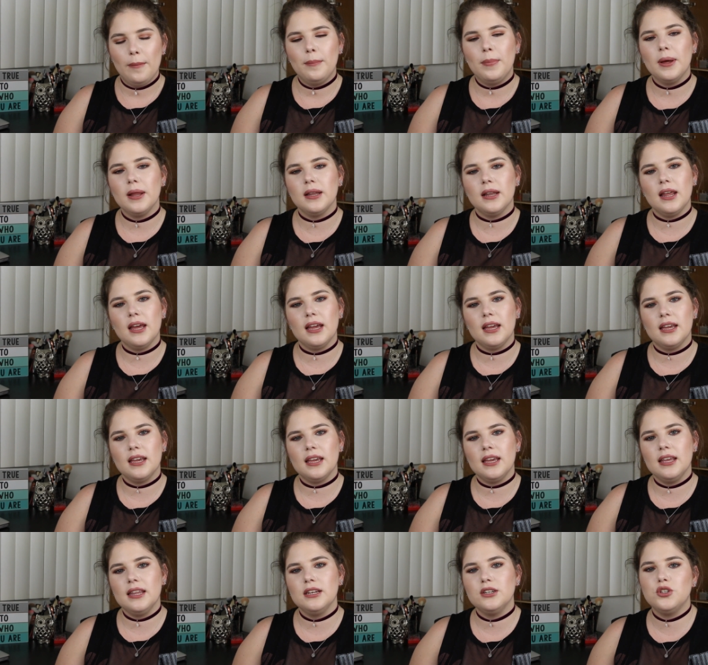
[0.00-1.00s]
But like,
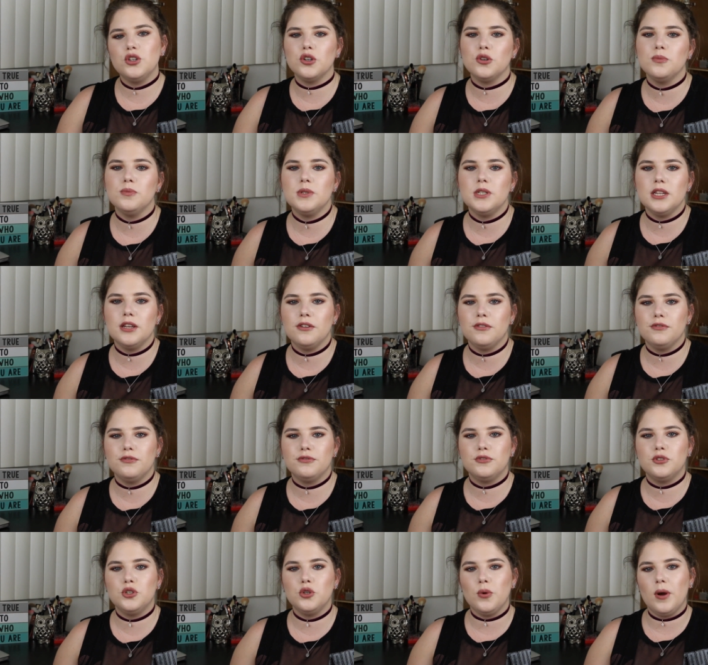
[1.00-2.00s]
in terms
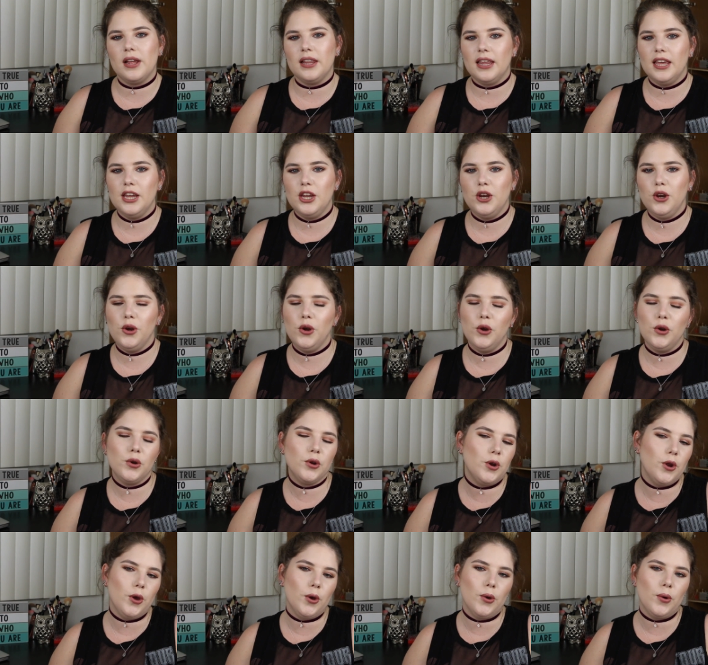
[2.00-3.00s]
of, do I like her?
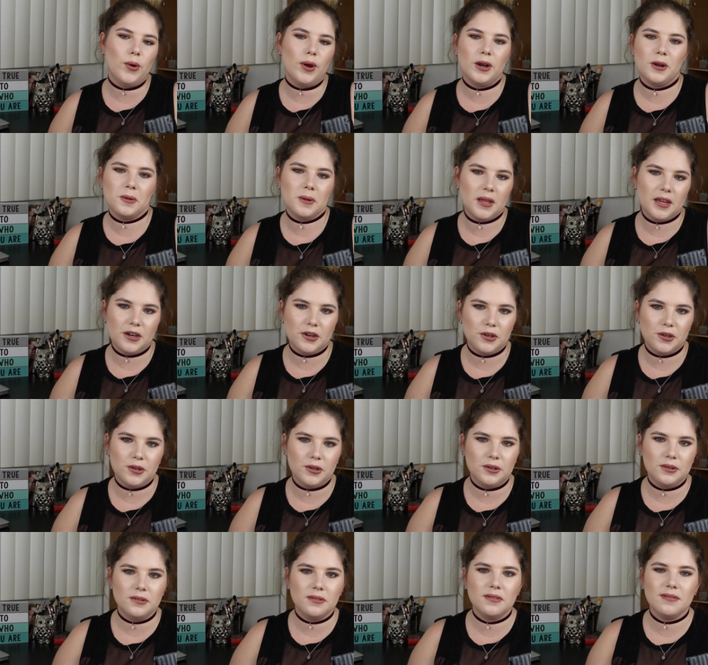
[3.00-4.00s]
No, I don't like
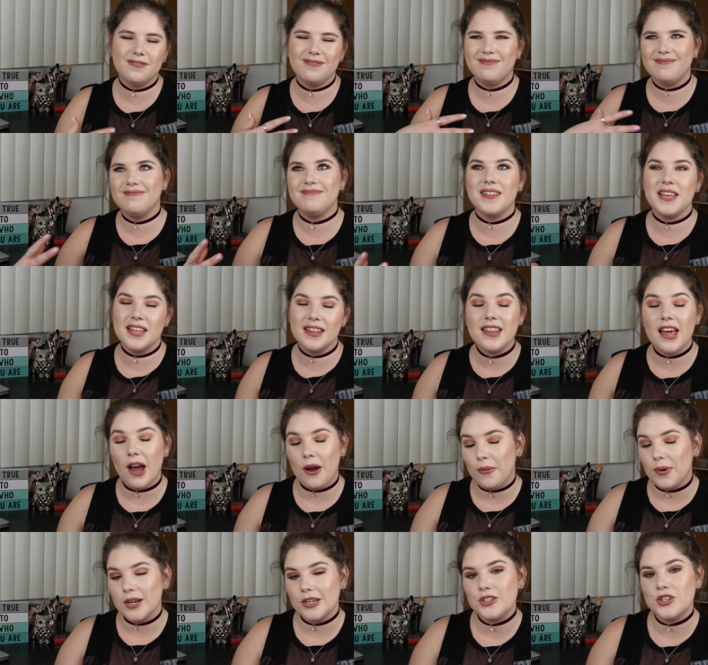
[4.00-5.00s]
her. In
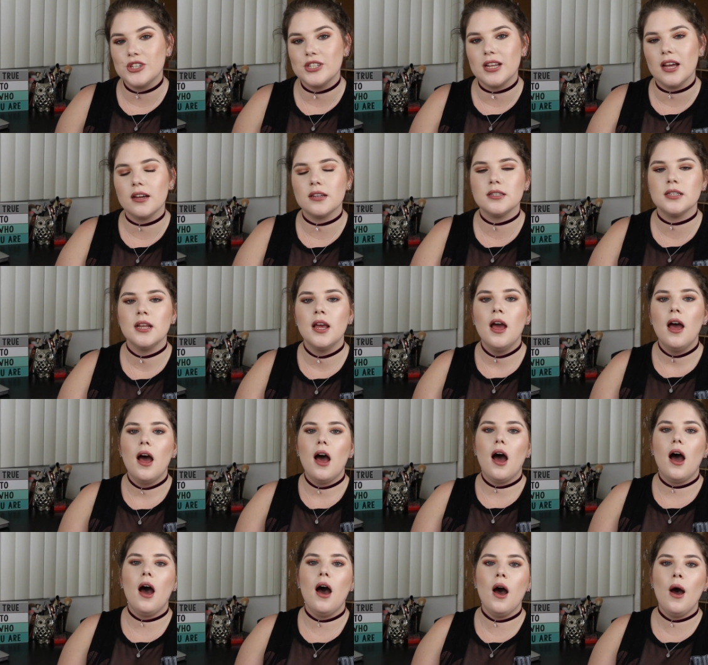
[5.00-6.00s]
that way, she sucks.
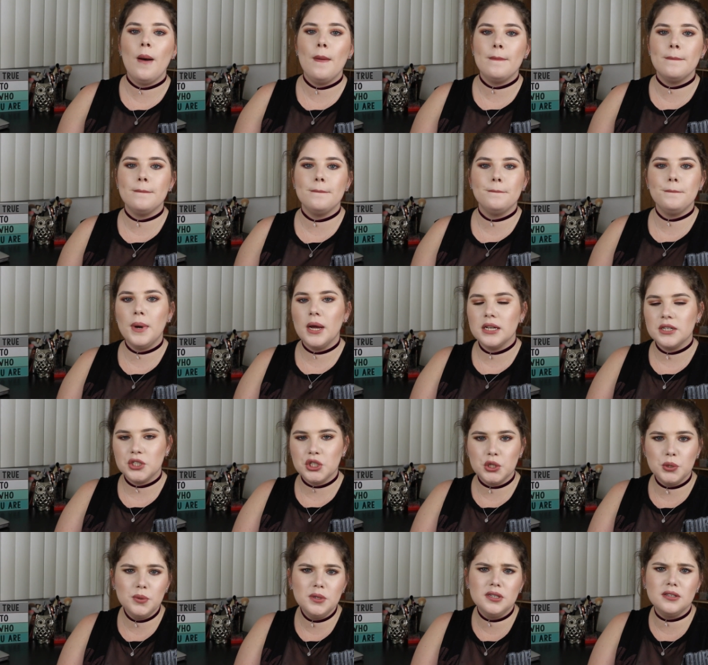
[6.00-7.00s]
But
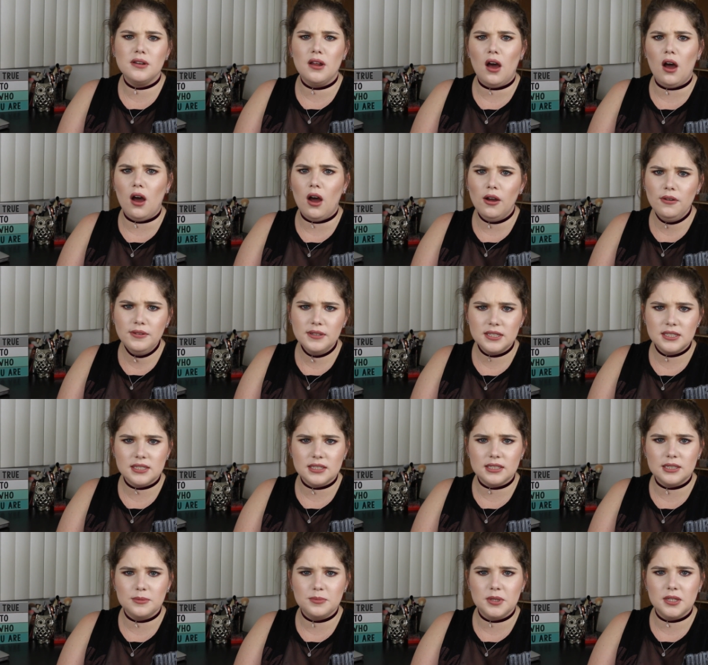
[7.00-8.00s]
she would
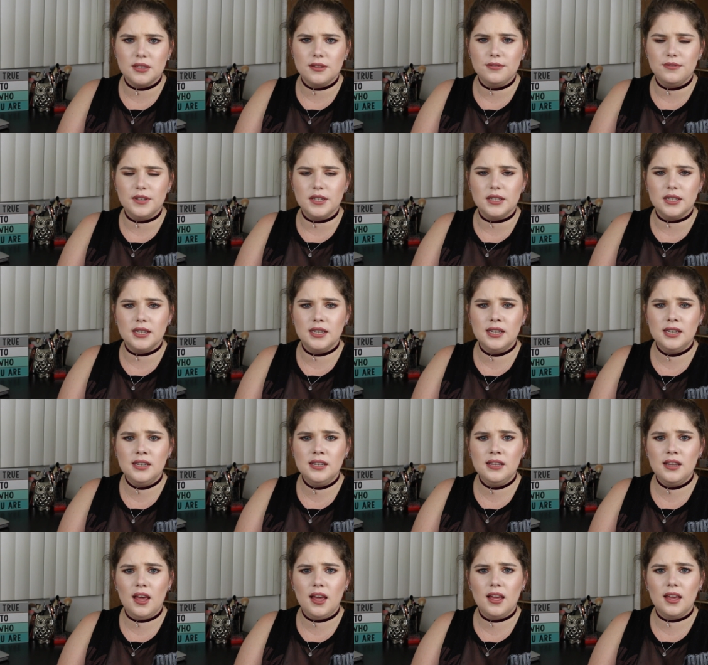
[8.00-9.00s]
obviously be the
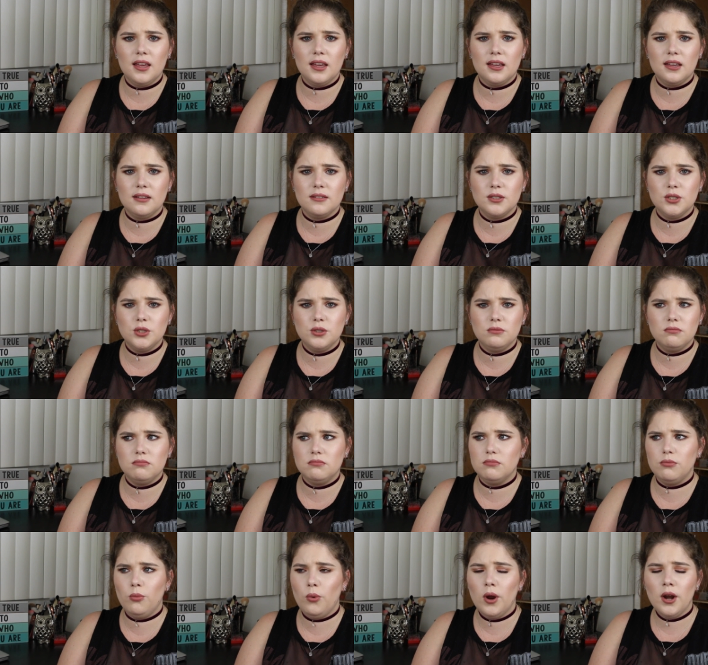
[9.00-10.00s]
villain, like
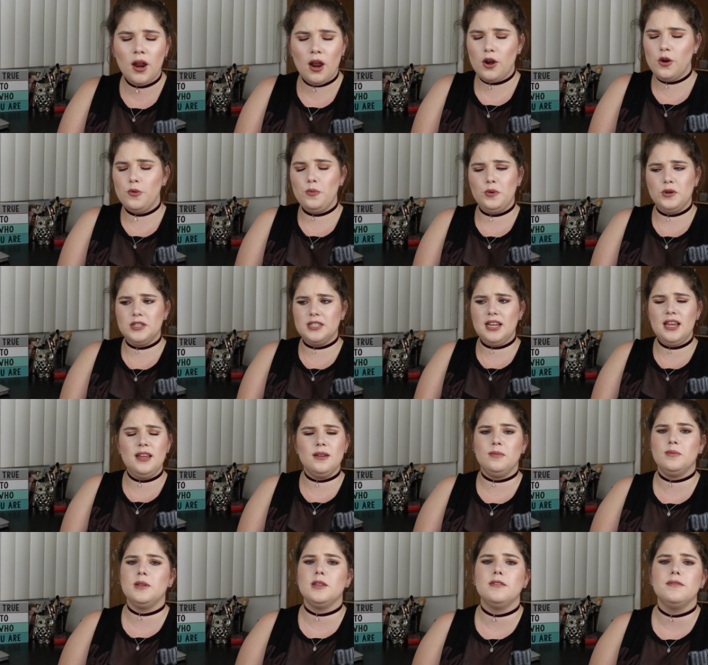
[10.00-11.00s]

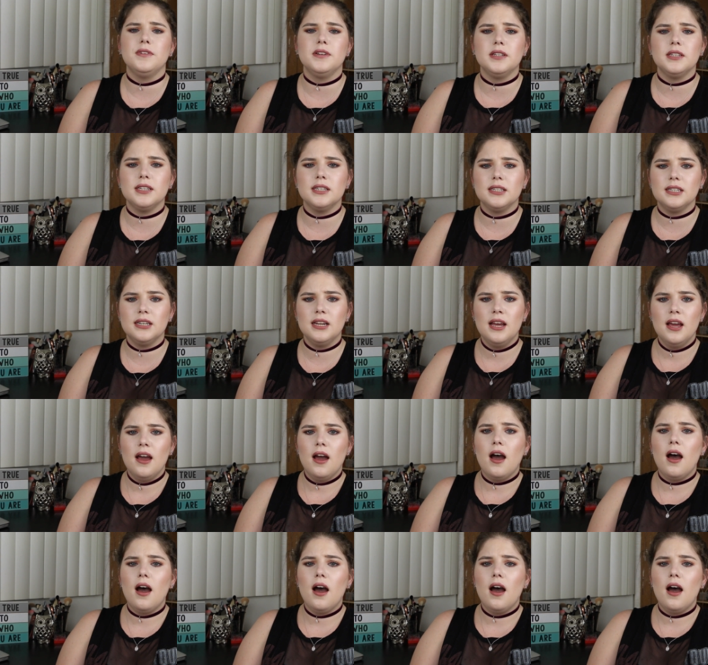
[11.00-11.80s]
100% be the villain.